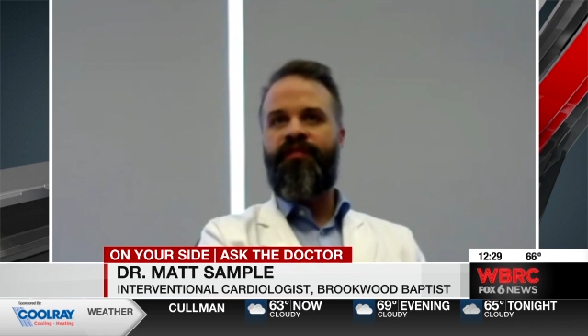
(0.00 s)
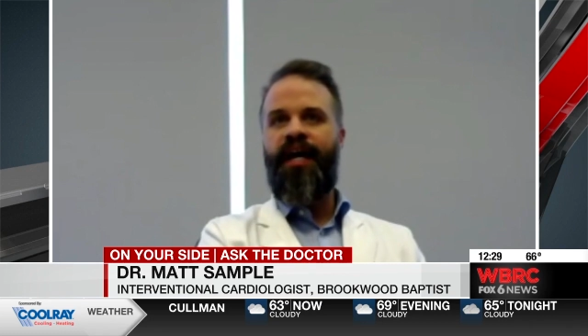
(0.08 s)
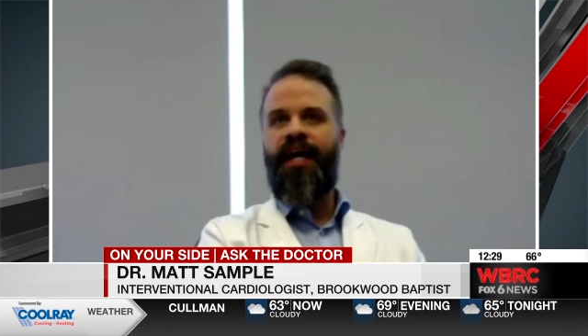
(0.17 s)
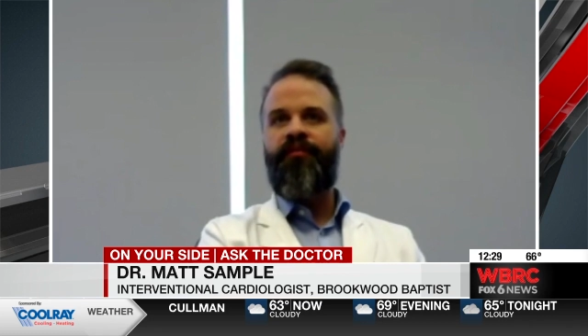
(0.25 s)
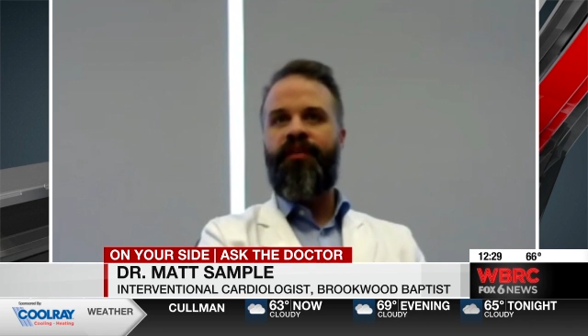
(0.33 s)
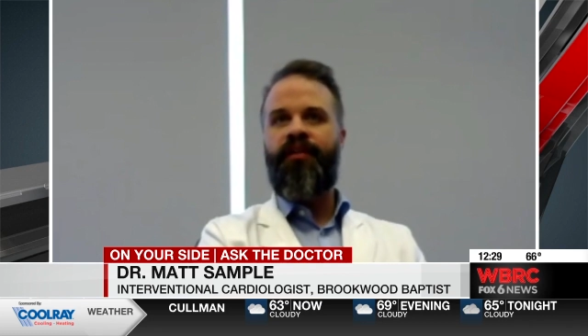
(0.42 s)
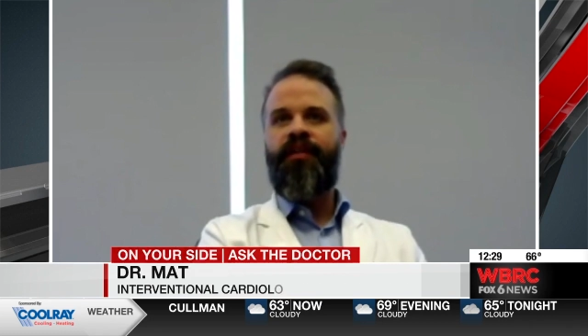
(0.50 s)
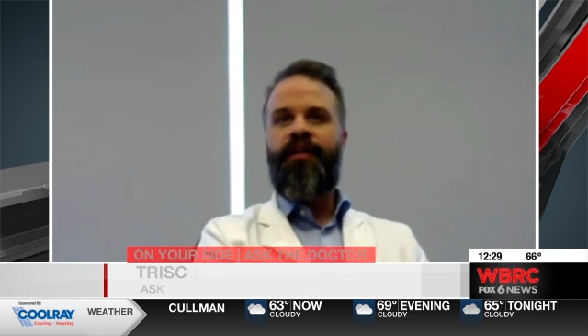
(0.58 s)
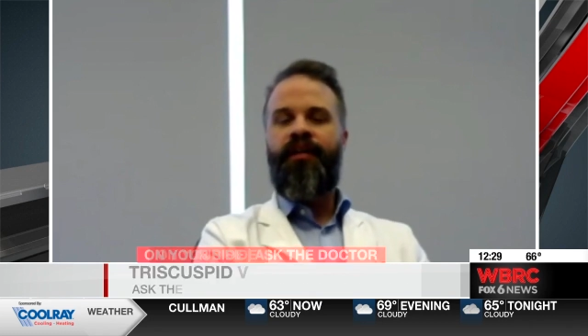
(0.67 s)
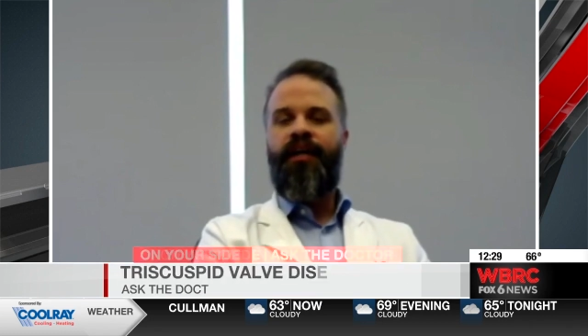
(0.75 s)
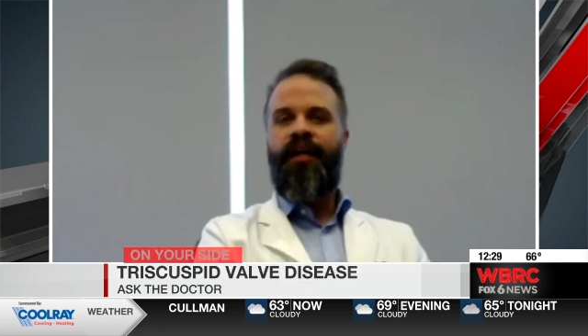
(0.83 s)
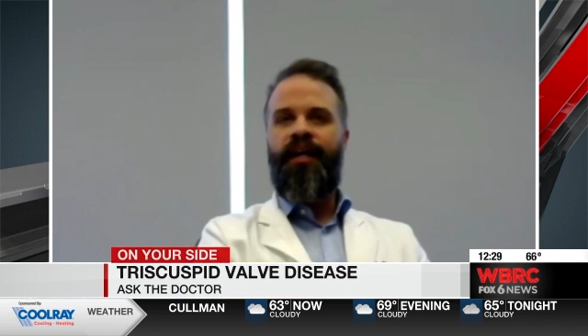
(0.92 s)
survival
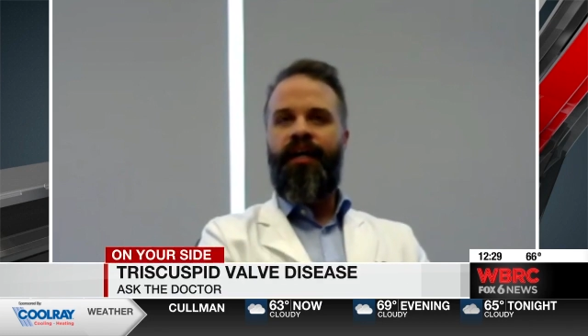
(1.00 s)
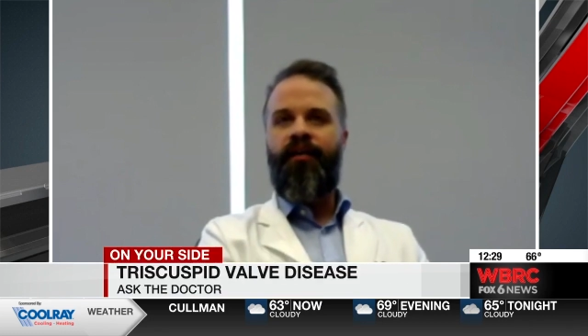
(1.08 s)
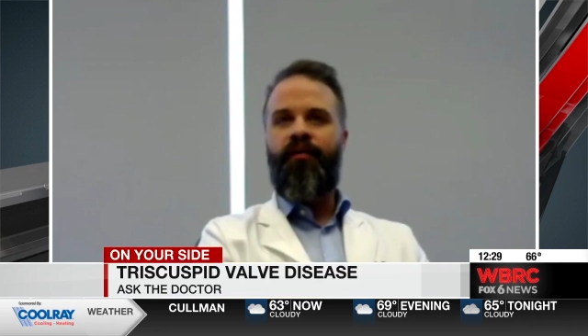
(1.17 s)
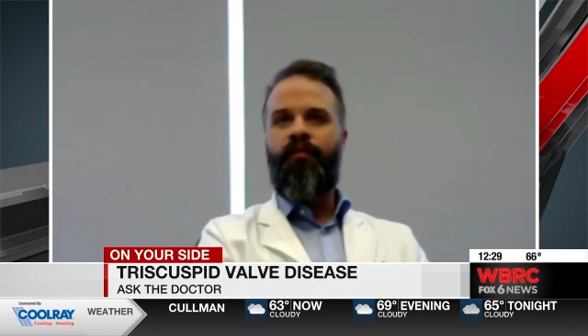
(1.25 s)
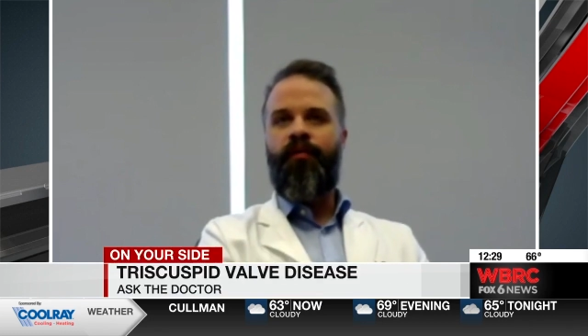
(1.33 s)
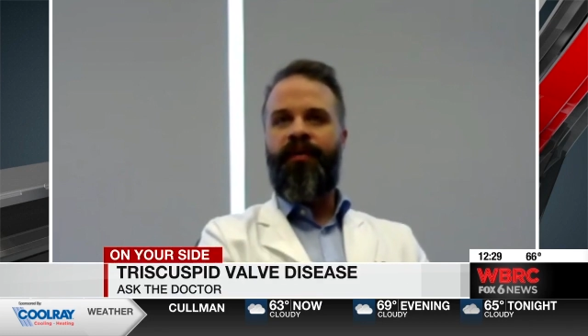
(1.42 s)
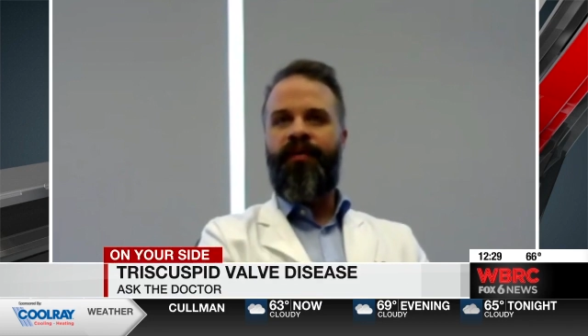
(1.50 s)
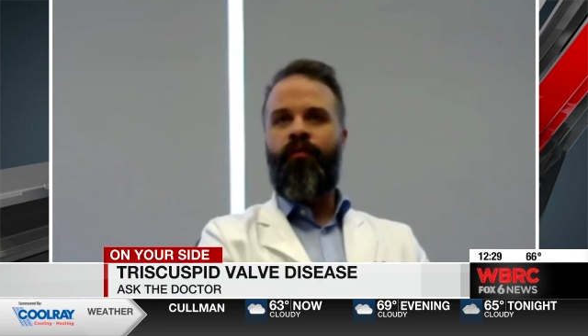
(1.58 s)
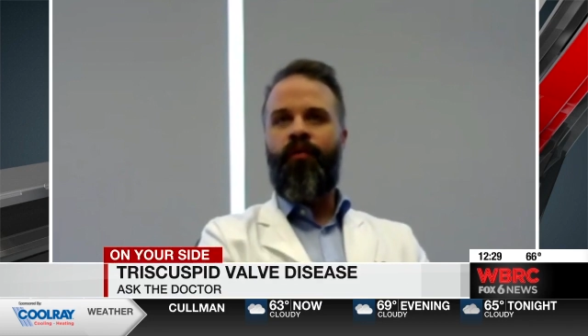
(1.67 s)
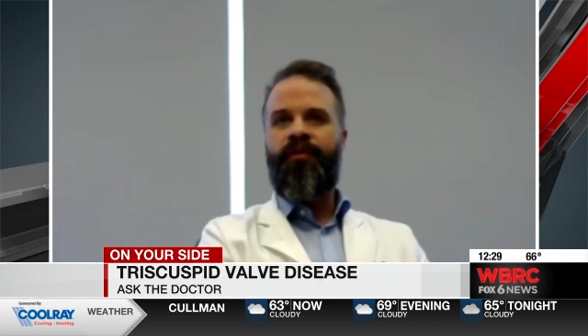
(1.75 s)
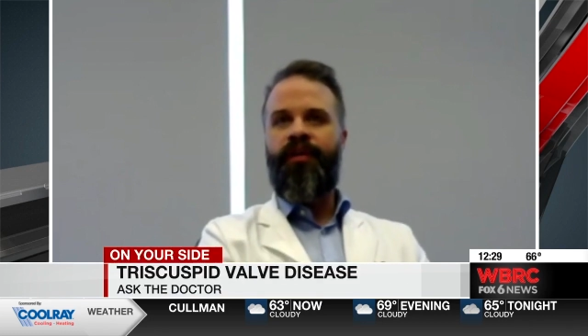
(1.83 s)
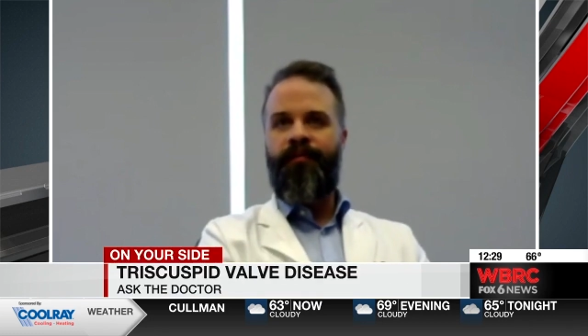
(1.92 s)
will be
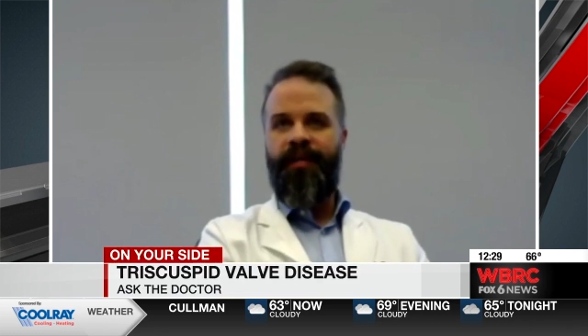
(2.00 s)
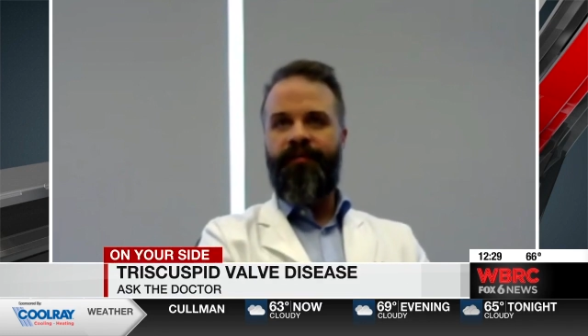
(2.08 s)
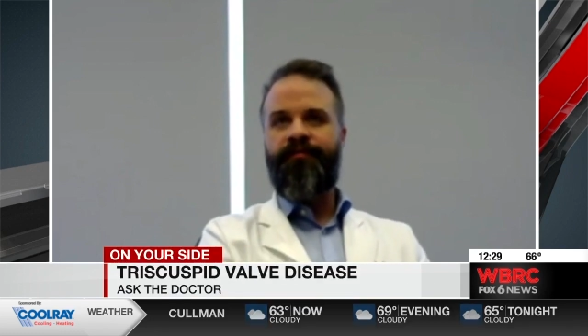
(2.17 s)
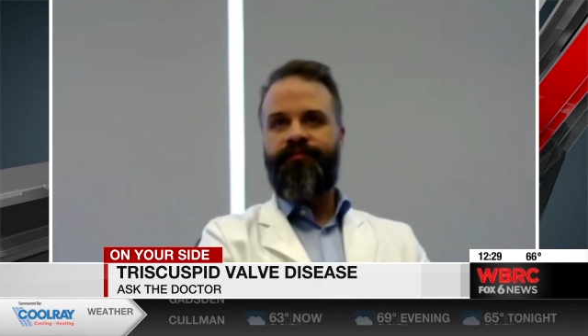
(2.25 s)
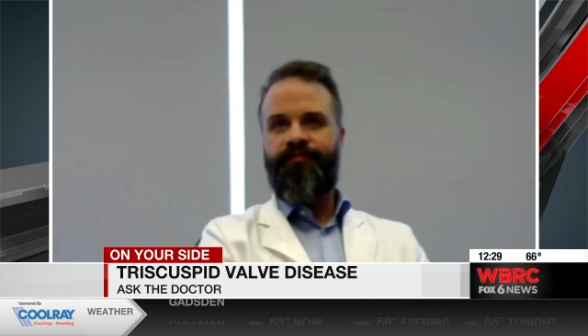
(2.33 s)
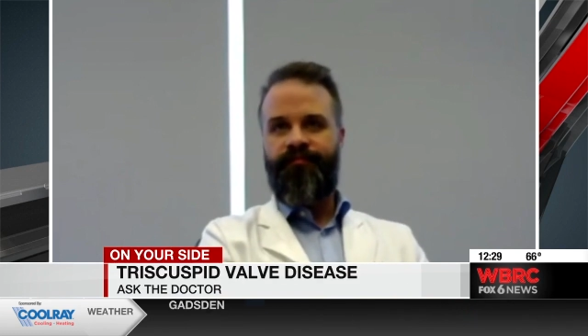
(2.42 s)
forthcoming.